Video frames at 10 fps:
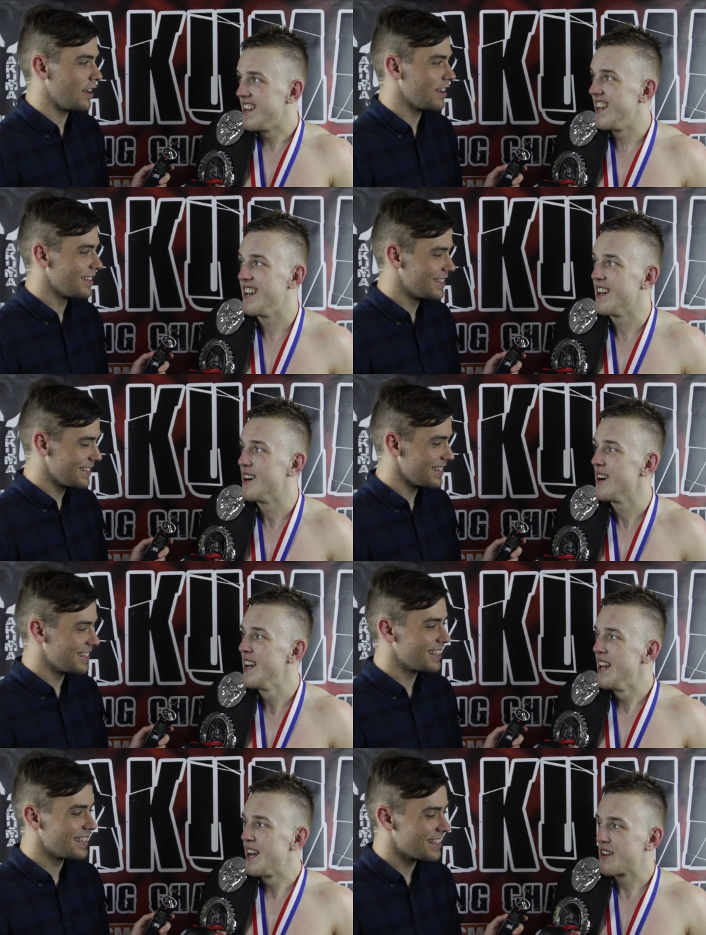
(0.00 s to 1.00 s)
Speaker 1: you know, I'm
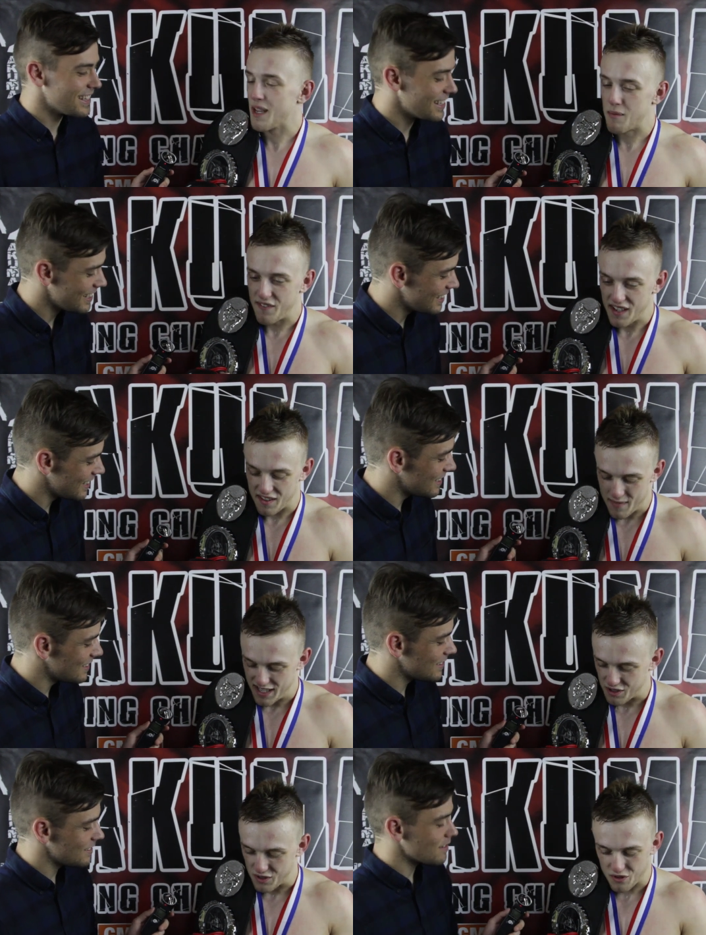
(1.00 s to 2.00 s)
going to get my face
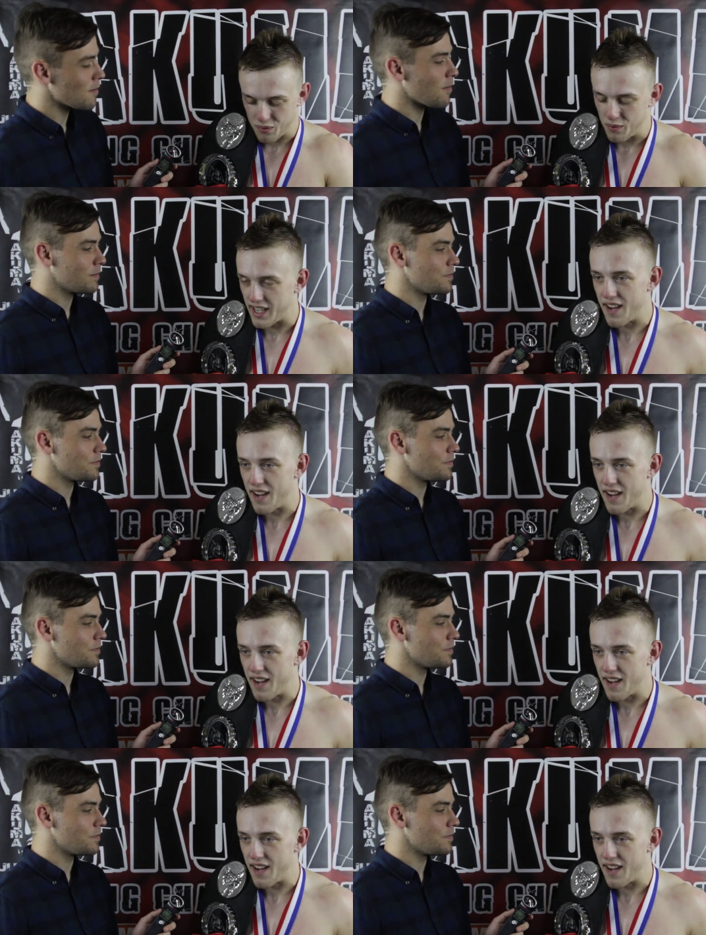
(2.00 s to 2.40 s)
smashed. So I just